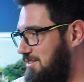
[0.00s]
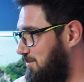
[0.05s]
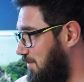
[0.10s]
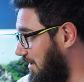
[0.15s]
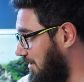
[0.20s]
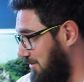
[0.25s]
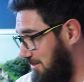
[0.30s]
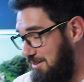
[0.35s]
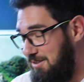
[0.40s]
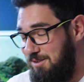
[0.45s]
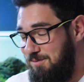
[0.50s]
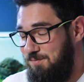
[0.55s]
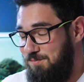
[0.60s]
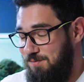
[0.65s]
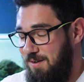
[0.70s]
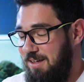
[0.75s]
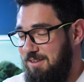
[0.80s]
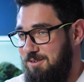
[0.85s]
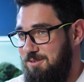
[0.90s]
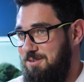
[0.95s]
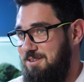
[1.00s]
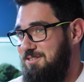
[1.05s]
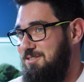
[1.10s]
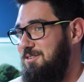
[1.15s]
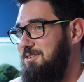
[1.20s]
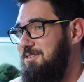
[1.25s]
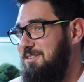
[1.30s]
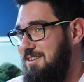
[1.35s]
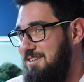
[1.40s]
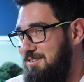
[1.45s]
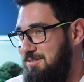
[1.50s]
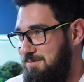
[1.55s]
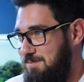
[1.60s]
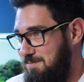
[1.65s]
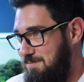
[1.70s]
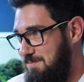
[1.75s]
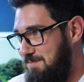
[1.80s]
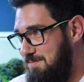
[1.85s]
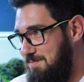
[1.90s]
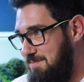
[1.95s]
Well, the final result is
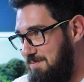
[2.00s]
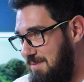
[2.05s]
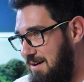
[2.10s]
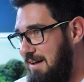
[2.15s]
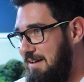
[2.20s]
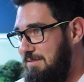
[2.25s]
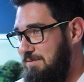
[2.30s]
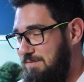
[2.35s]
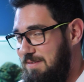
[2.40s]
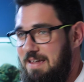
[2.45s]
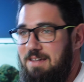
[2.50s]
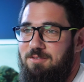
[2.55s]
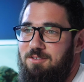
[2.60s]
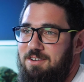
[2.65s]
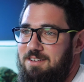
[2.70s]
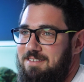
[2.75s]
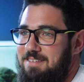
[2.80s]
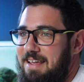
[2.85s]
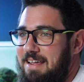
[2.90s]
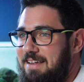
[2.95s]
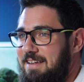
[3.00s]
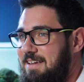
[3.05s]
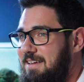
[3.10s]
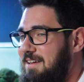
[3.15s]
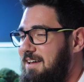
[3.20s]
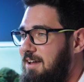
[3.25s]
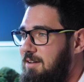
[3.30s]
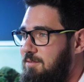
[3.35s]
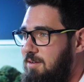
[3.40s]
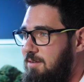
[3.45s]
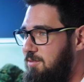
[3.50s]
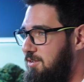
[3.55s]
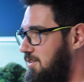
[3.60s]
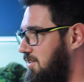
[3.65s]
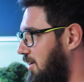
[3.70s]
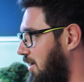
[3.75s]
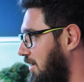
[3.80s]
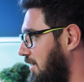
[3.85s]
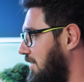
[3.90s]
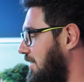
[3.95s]
my favorite tank I've ever
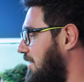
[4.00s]
done,